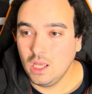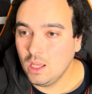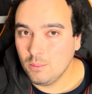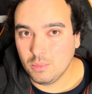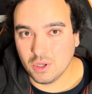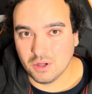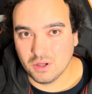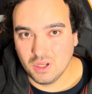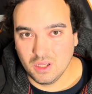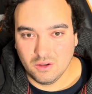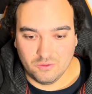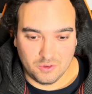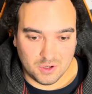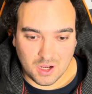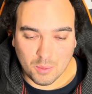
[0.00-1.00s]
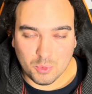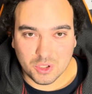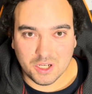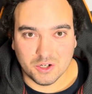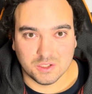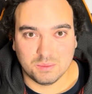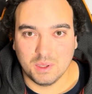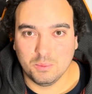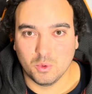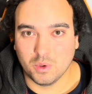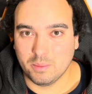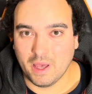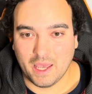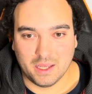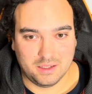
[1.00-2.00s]
But for a couple years, people were
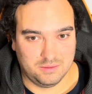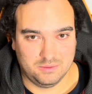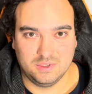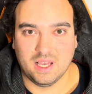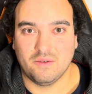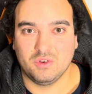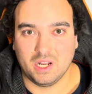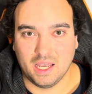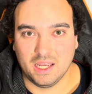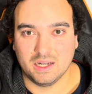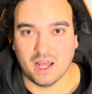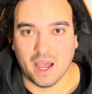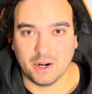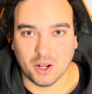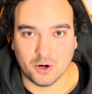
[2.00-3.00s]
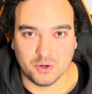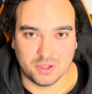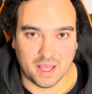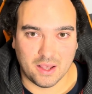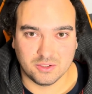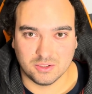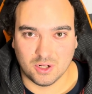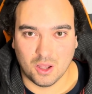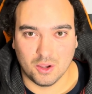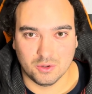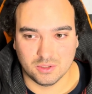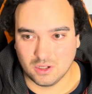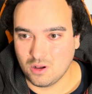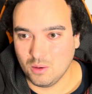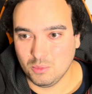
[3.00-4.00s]
paying $7, $8, $900,000.
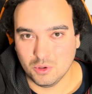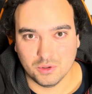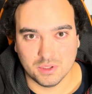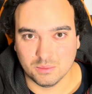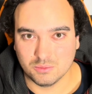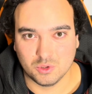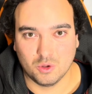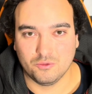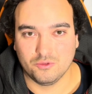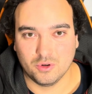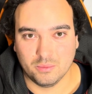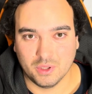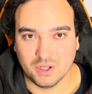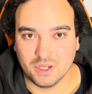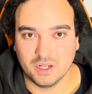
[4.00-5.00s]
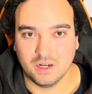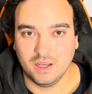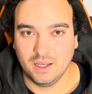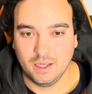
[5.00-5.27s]
A couple of them sold for $1 million.